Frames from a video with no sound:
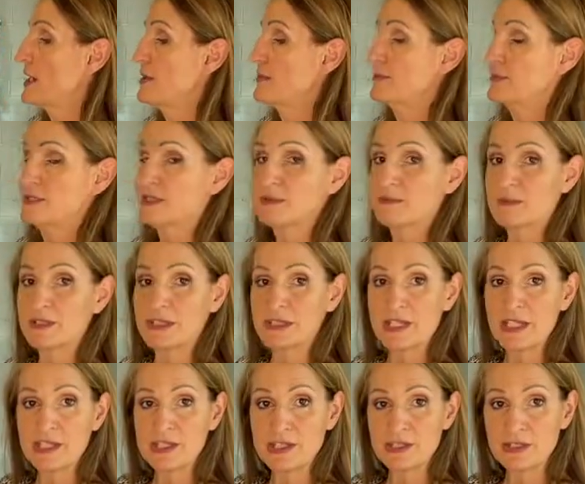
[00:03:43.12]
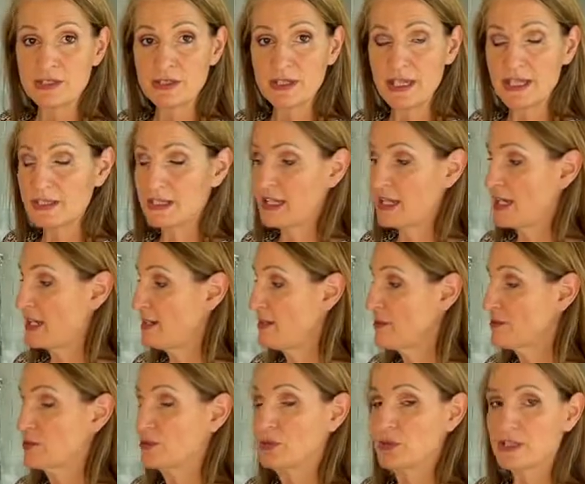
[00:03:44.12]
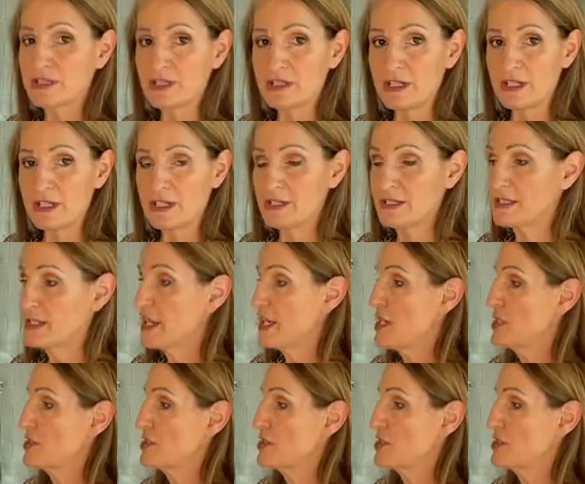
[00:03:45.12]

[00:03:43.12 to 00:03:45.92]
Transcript: studs at the end, or hooks and eyes.